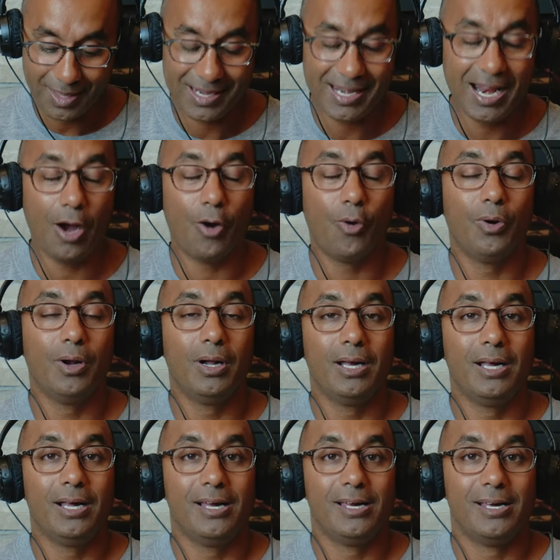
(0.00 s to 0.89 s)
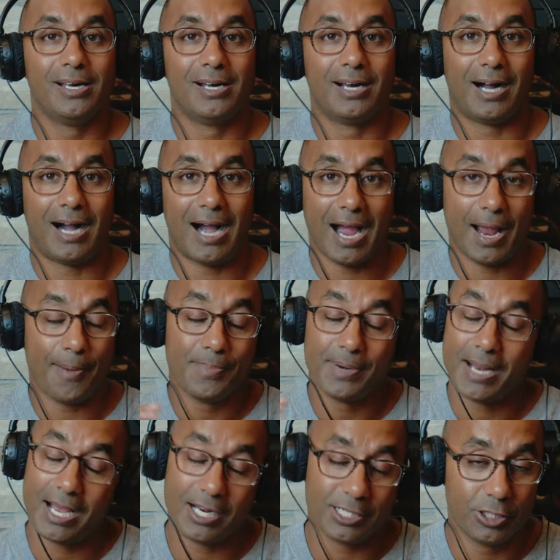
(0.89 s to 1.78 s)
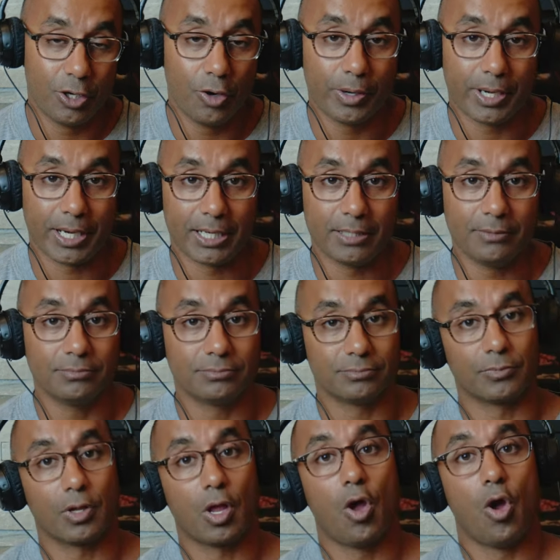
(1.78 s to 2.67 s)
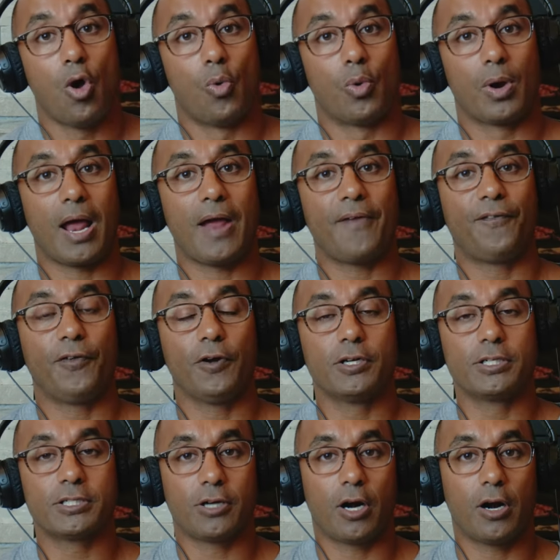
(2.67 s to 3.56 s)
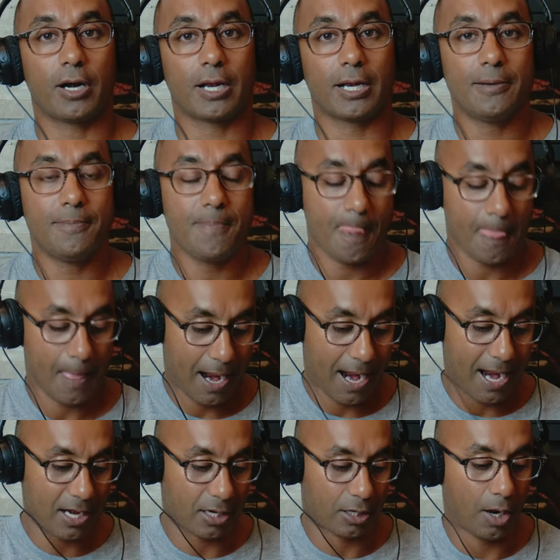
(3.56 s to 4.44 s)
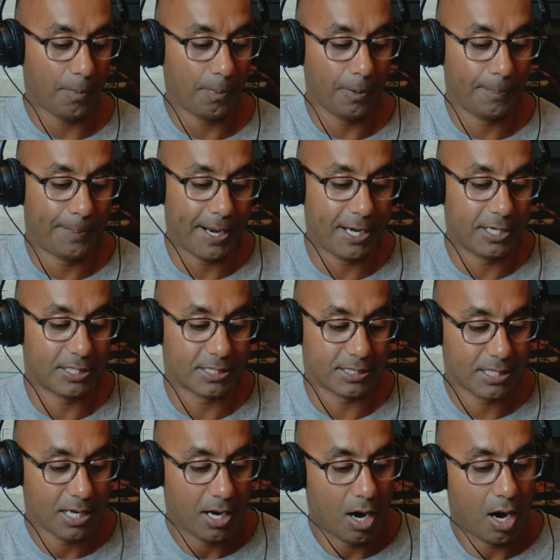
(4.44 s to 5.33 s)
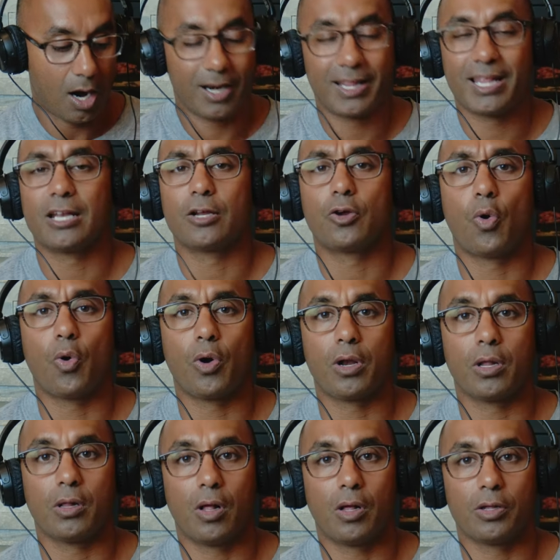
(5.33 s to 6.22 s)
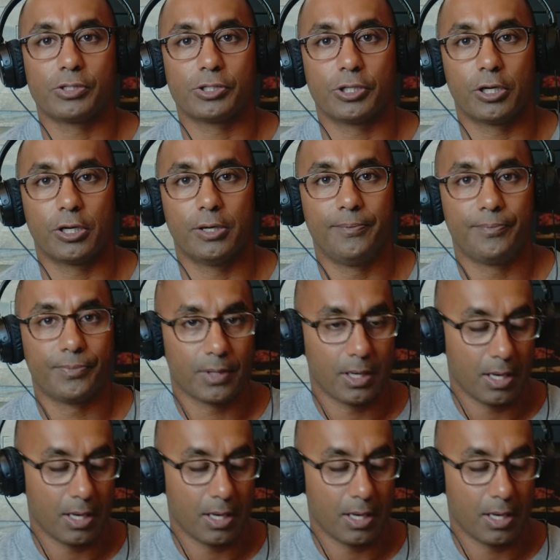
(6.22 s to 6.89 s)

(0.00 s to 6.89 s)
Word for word: Now, I'm not joking. When I first started, I had a couple of patients, I had a corneal ulcer.